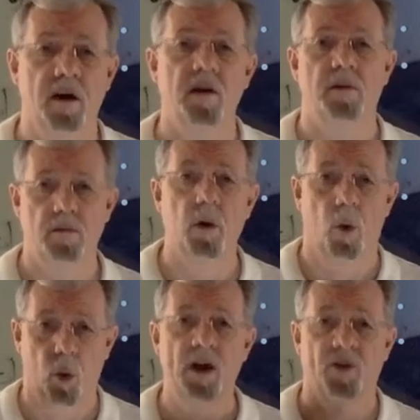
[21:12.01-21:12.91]
To,
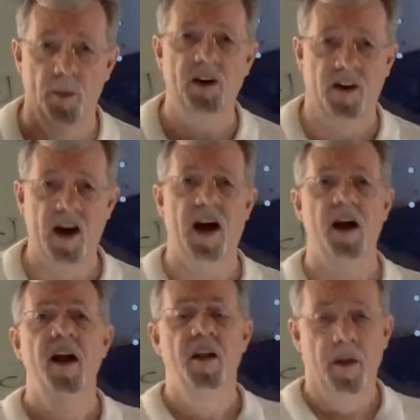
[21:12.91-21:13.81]
a week from
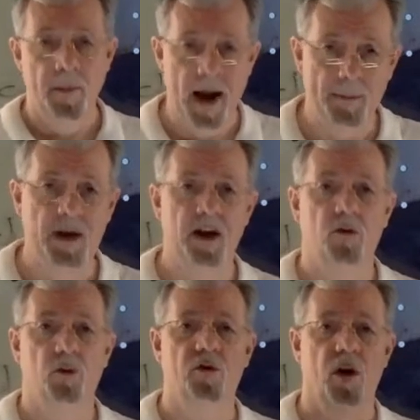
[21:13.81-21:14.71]
today, the map
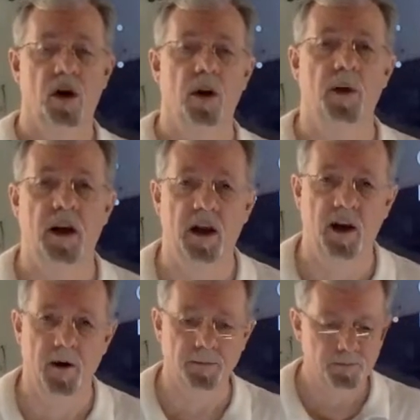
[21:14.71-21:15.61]
kids will start coming in
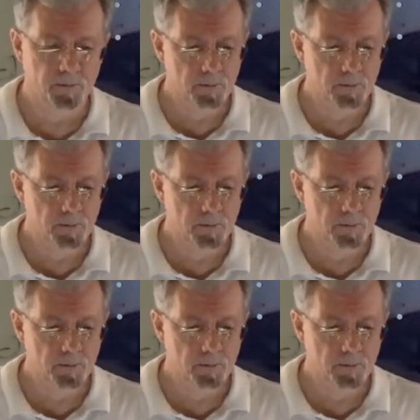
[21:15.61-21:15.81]
here.